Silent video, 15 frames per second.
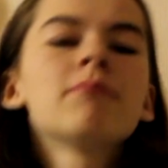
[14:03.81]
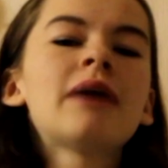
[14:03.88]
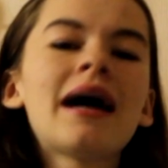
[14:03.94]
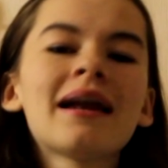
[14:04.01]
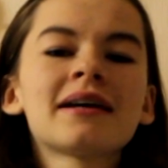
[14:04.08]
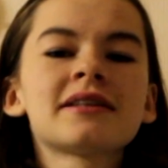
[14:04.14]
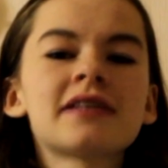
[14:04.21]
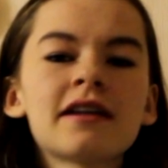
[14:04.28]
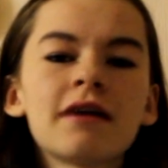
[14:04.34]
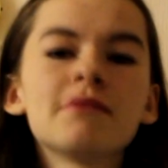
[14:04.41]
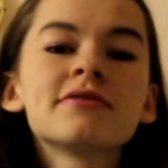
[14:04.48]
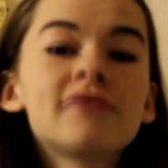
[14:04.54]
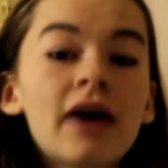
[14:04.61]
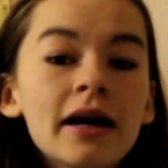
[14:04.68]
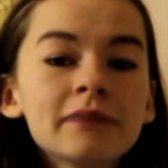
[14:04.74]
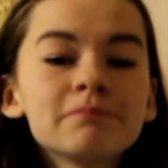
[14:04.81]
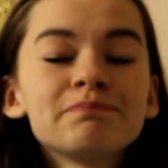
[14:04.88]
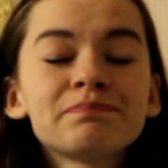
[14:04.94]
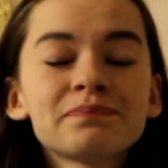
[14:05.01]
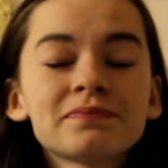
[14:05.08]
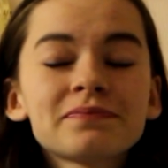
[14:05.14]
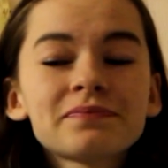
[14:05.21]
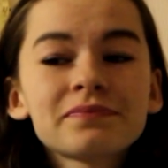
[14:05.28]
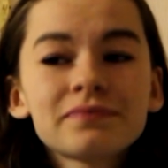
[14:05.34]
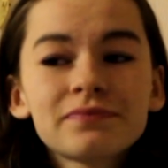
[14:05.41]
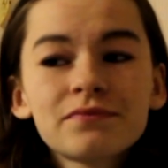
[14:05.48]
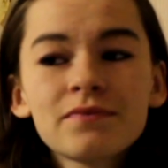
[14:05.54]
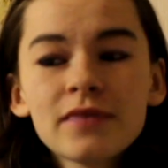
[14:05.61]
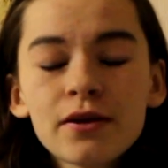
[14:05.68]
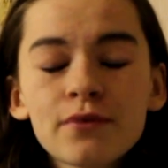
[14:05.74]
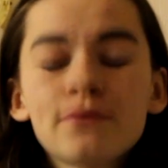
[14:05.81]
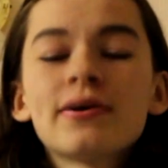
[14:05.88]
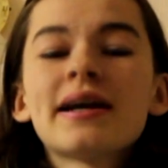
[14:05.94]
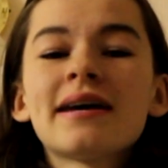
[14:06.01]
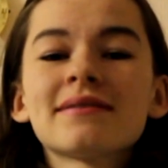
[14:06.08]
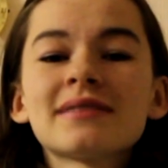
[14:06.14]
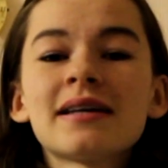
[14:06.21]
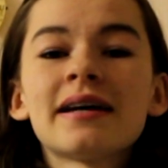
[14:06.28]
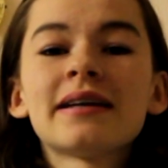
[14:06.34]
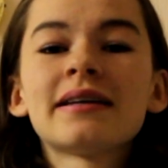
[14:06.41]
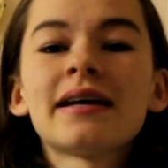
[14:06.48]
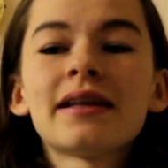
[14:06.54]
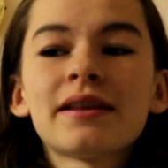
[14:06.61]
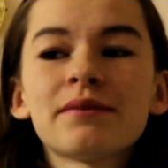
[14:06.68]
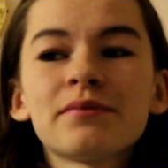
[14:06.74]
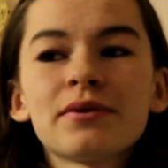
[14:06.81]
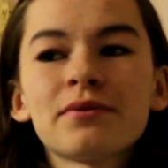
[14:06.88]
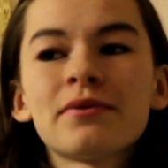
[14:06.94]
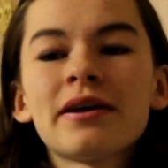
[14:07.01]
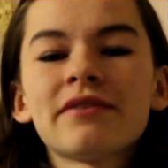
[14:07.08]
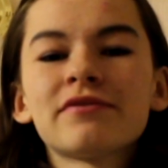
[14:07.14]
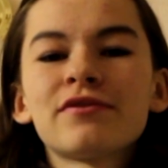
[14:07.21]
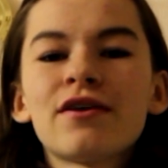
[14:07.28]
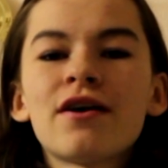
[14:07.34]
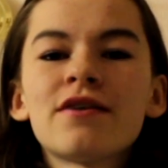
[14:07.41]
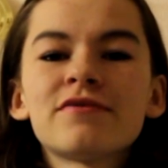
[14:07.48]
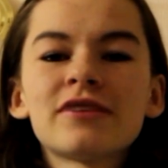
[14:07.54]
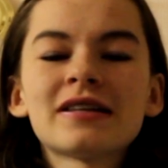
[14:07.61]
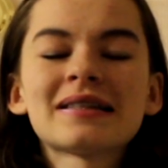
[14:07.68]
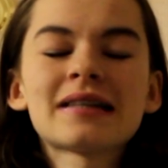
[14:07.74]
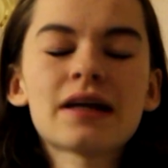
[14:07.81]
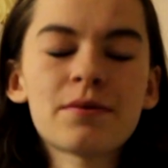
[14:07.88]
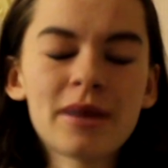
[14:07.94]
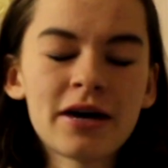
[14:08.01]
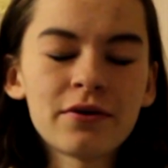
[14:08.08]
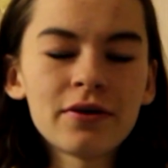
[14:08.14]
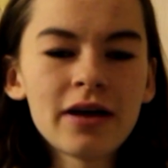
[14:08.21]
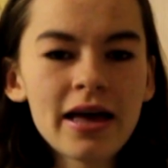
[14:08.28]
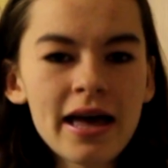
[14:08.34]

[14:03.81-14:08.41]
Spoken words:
Alice said I was fine. We went outside and then we were waiting for our friends to come out.